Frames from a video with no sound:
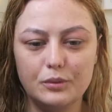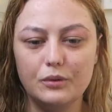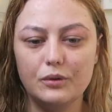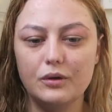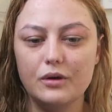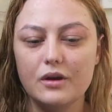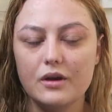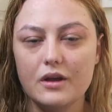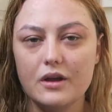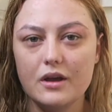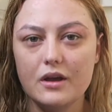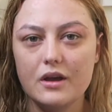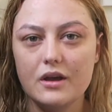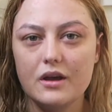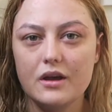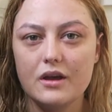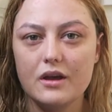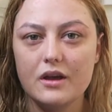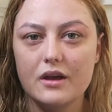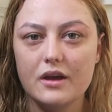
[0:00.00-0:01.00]
but
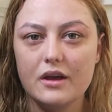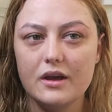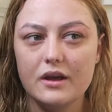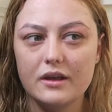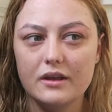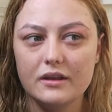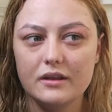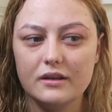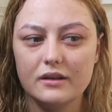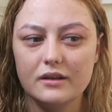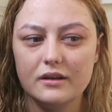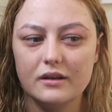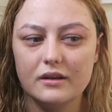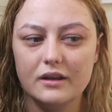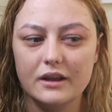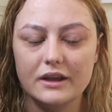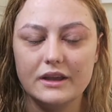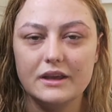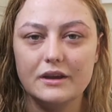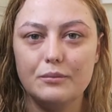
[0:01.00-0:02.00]

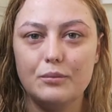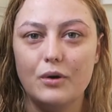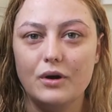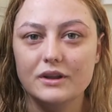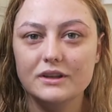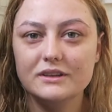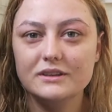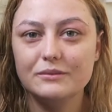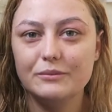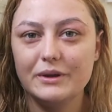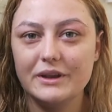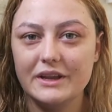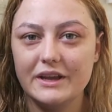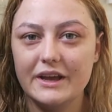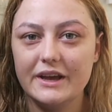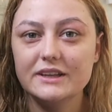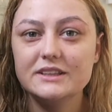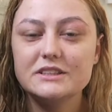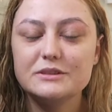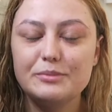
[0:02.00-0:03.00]
like you want, when you
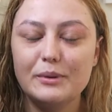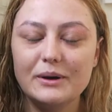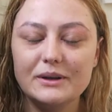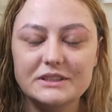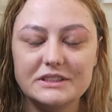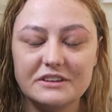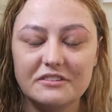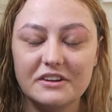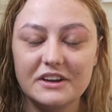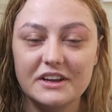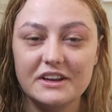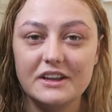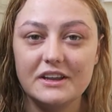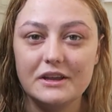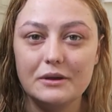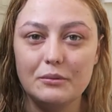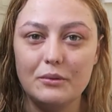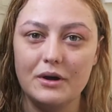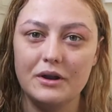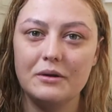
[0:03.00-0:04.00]
get spots or
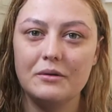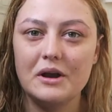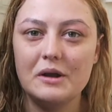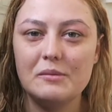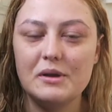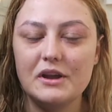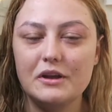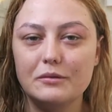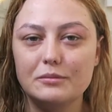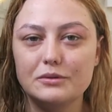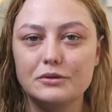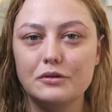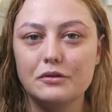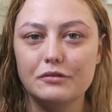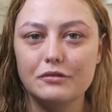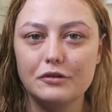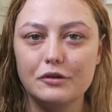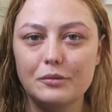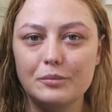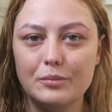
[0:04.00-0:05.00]
anything, you want to wear makeup to
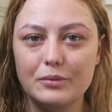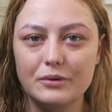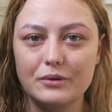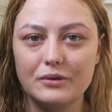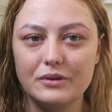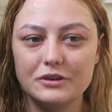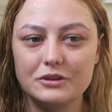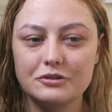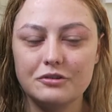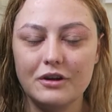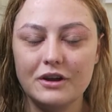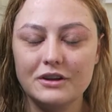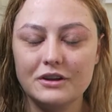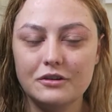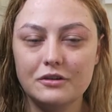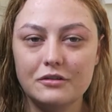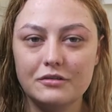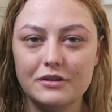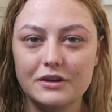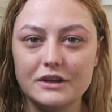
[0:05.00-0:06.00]
cover up, but trying
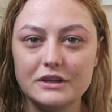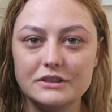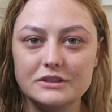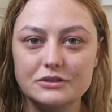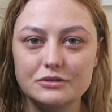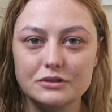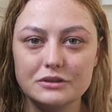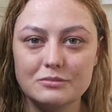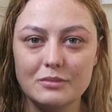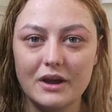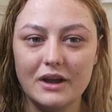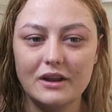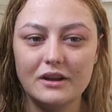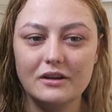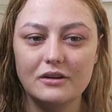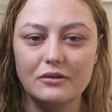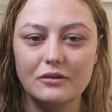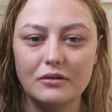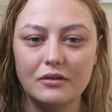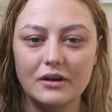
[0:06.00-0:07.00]
to cover this just made
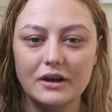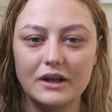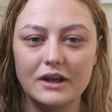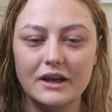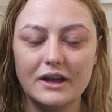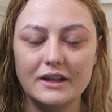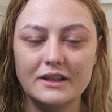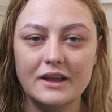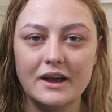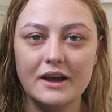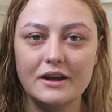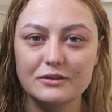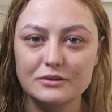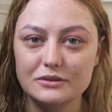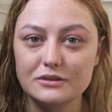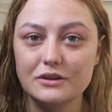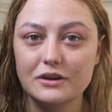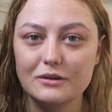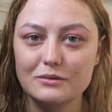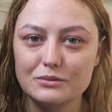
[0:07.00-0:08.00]
it look a
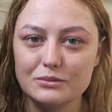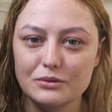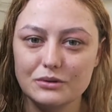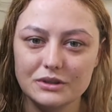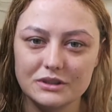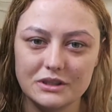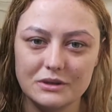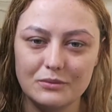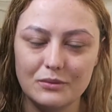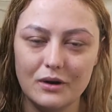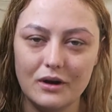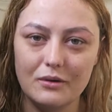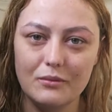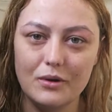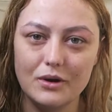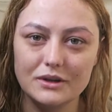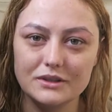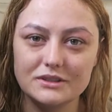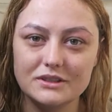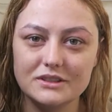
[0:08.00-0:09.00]
thousand times worse than what it
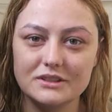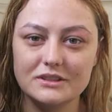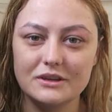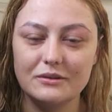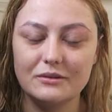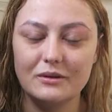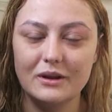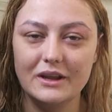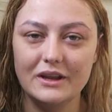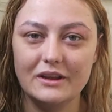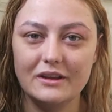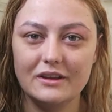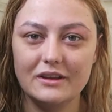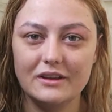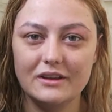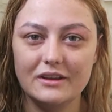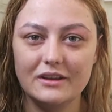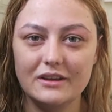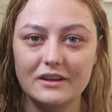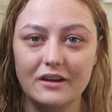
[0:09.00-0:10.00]
was. So like
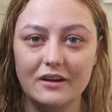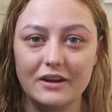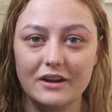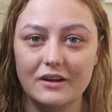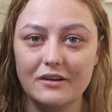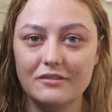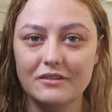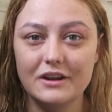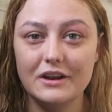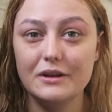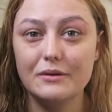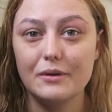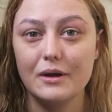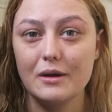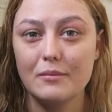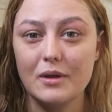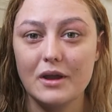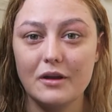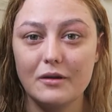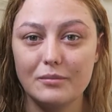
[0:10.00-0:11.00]
I don't really
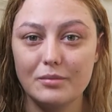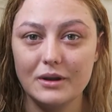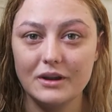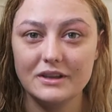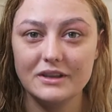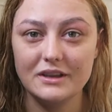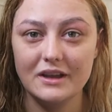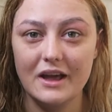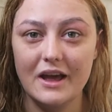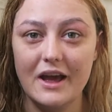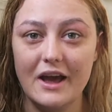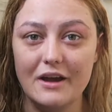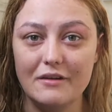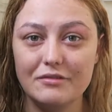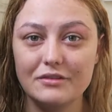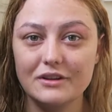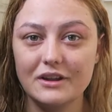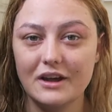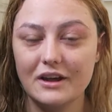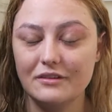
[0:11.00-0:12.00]
wear makeup, like the
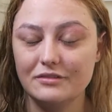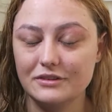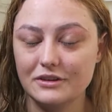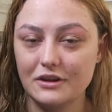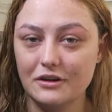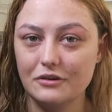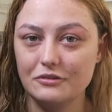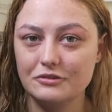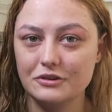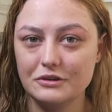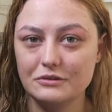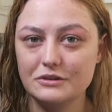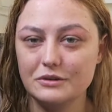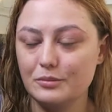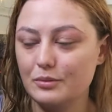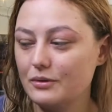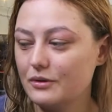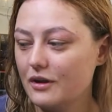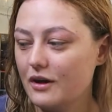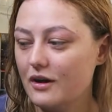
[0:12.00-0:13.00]
effort I have to go through
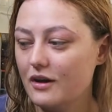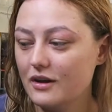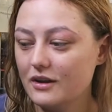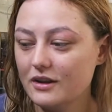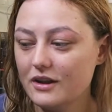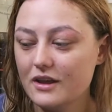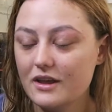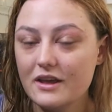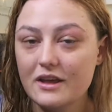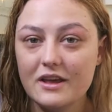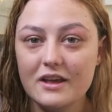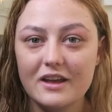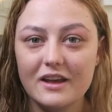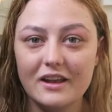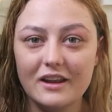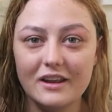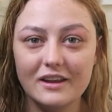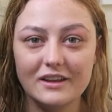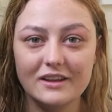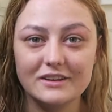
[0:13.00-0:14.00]
to put it on,
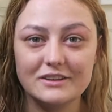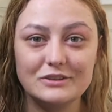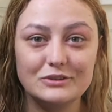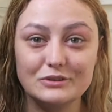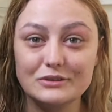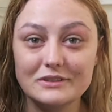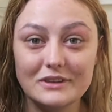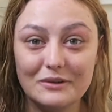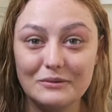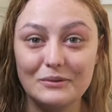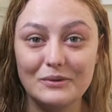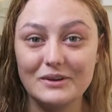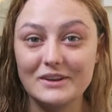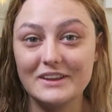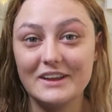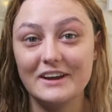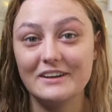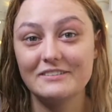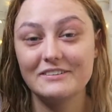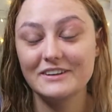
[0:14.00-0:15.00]
like it's just not worth
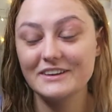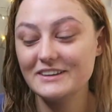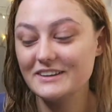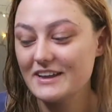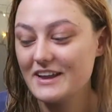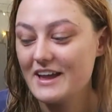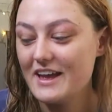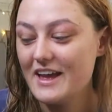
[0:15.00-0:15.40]
the effort.